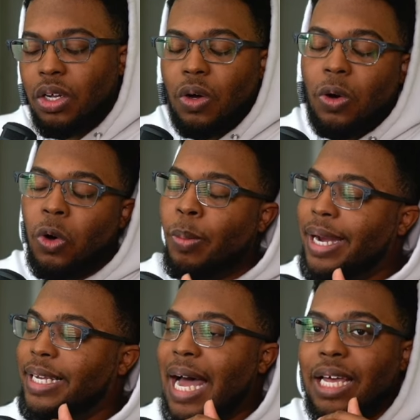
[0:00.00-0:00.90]
Oh my
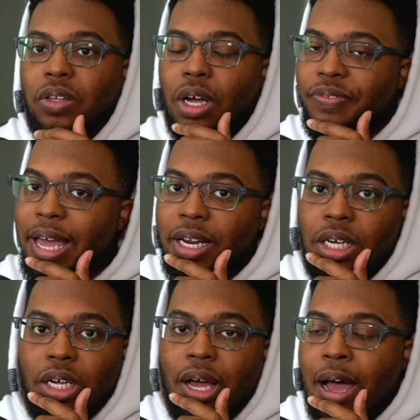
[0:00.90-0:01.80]
God, I'd love that.
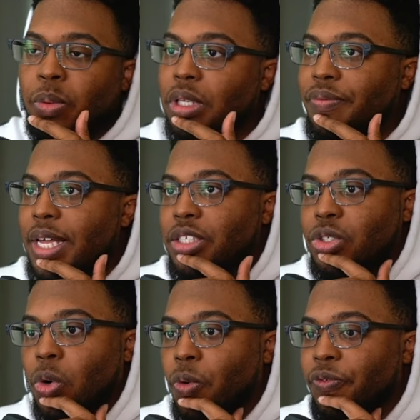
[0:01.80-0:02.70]
I would love that
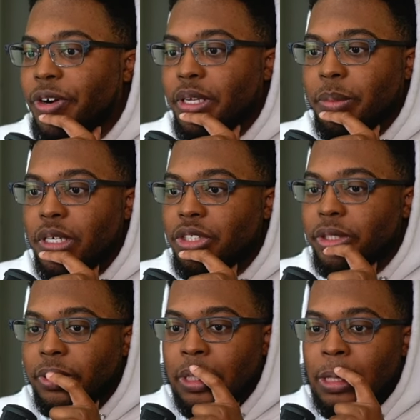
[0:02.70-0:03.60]
so freaking much,
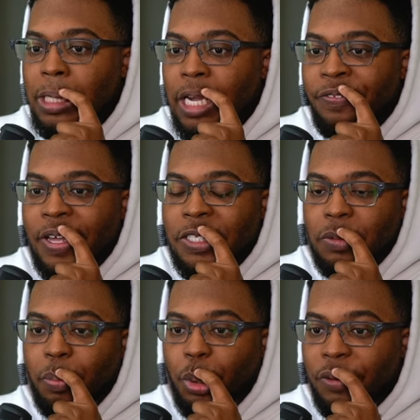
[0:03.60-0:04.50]
dude. If they
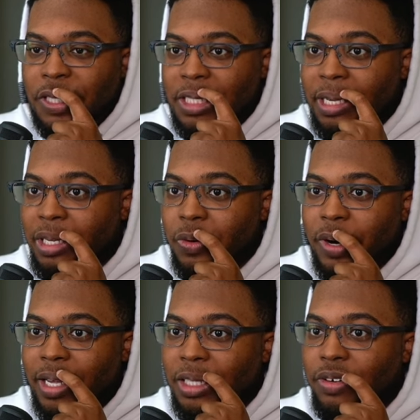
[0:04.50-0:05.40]
just buffed his kit
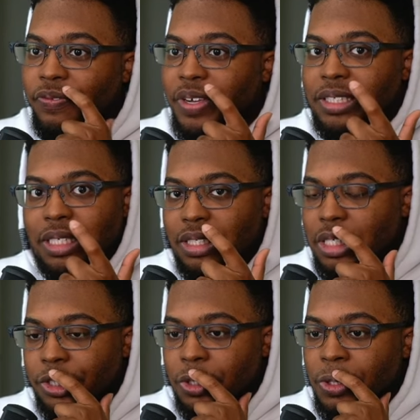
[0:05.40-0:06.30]
directly and fixed his
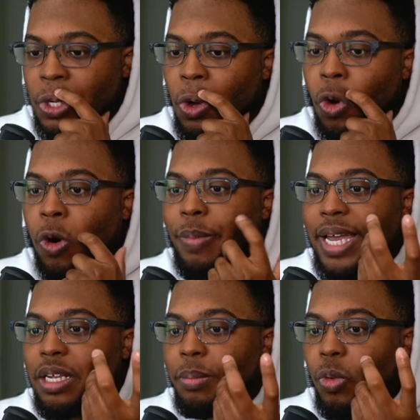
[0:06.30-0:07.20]
issues, or
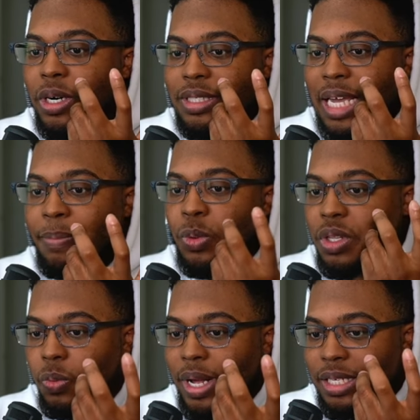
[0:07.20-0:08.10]
made him more adept with
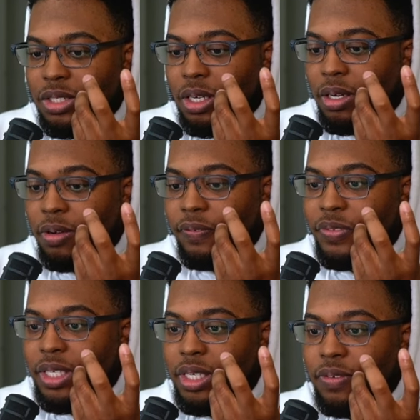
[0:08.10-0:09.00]
the rest of
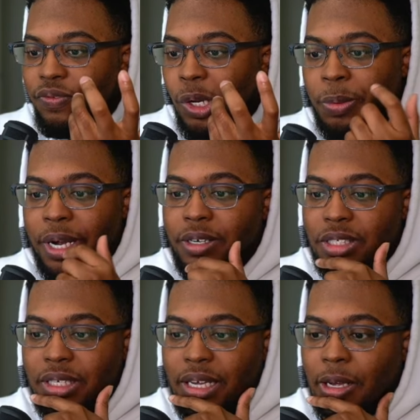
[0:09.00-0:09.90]
the follow-up characters
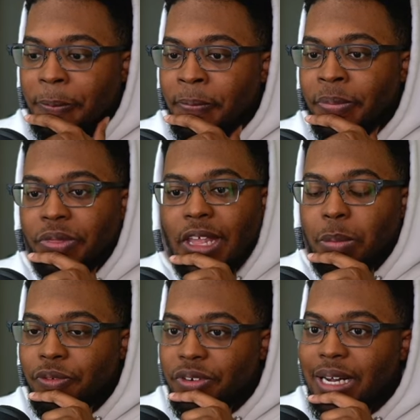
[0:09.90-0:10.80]
in the game, that'd
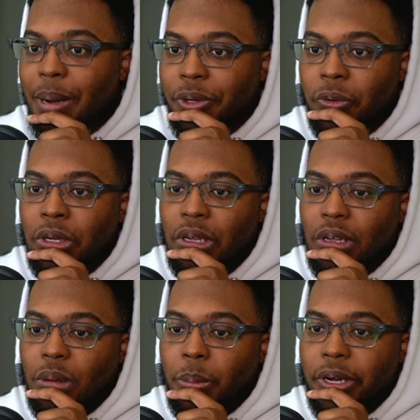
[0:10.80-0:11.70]
be phenomenal.
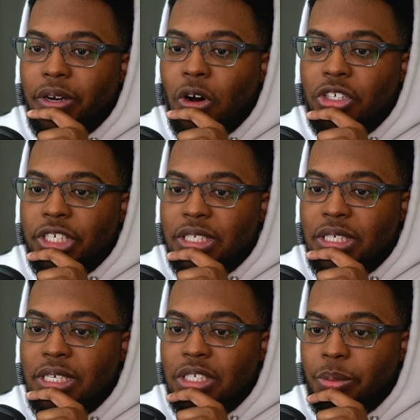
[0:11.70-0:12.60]
But
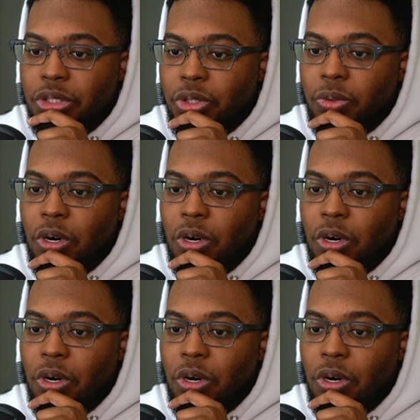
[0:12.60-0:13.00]
Argenti is number two.